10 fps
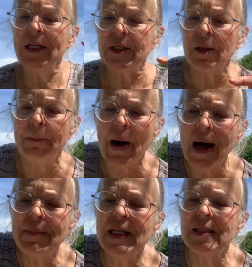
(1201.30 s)
went to the
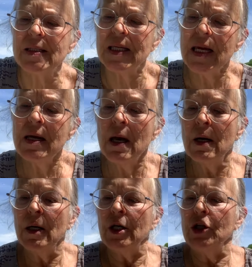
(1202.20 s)
bottom of the sea,
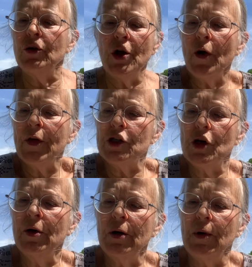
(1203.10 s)
you know that
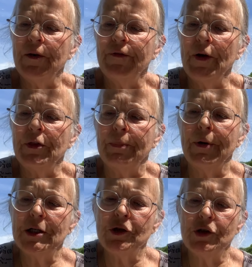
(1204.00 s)
Jonah would have felt the
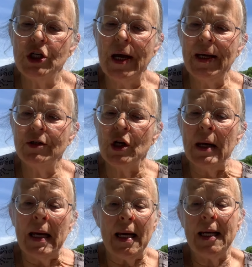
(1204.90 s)
pressure change,
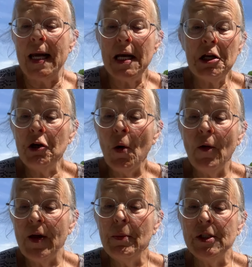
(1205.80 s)
and he didn't know
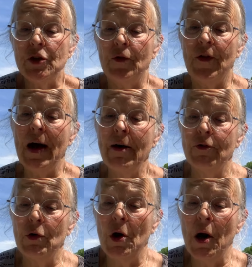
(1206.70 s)
if he would
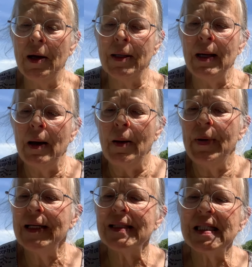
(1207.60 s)
survive or not.
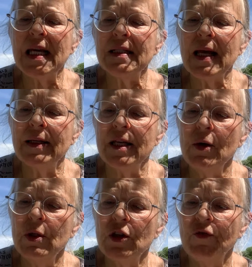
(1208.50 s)
But it says, as he was